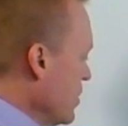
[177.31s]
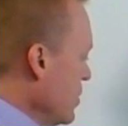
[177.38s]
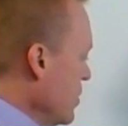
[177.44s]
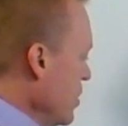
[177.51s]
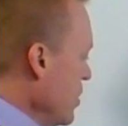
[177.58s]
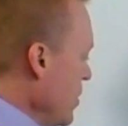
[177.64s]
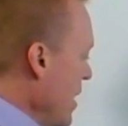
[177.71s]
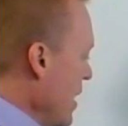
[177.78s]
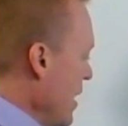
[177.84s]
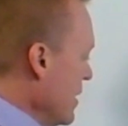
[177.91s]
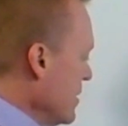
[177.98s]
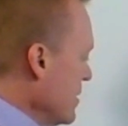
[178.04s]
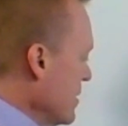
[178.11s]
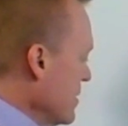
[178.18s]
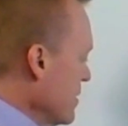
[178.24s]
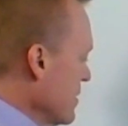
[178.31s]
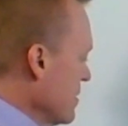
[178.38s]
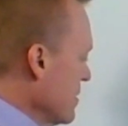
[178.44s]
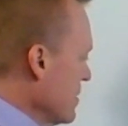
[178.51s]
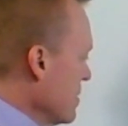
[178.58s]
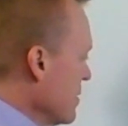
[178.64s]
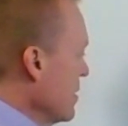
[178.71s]
2/8.
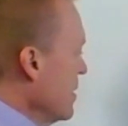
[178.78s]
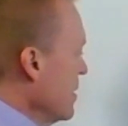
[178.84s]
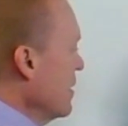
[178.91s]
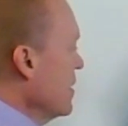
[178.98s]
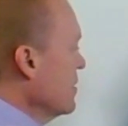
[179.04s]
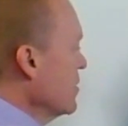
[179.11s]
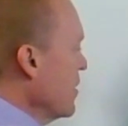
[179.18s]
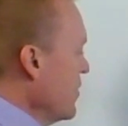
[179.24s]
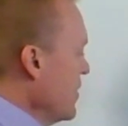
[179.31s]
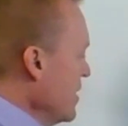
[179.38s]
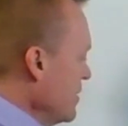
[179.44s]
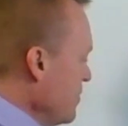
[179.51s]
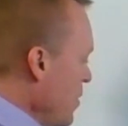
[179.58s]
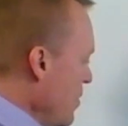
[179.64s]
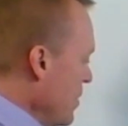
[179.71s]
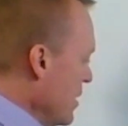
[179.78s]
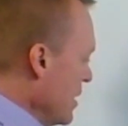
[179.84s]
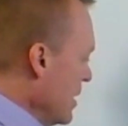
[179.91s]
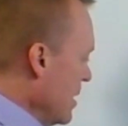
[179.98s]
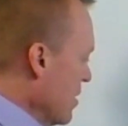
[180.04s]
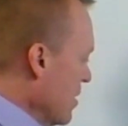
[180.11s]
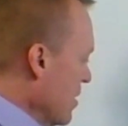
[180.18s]
So at this moment
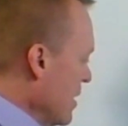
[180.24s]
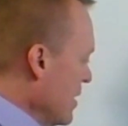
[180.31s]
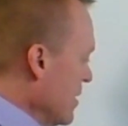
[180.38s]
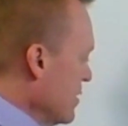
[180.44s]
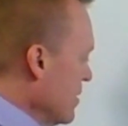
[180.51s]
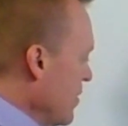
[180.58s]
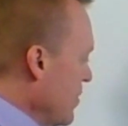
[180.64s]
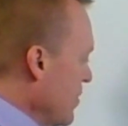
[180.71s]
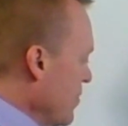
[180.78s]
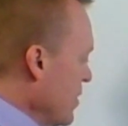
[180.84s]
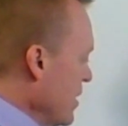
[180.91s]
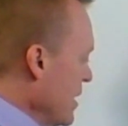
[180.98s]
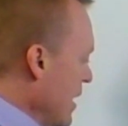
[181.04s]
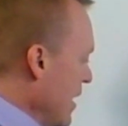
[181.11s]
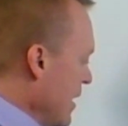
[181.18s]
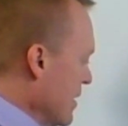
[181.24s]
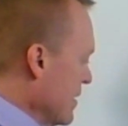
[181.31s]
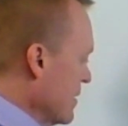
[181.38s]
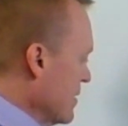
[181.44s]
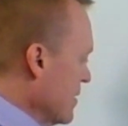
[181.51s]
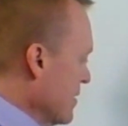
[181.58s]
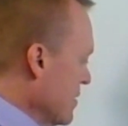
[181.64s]
here is 3/8.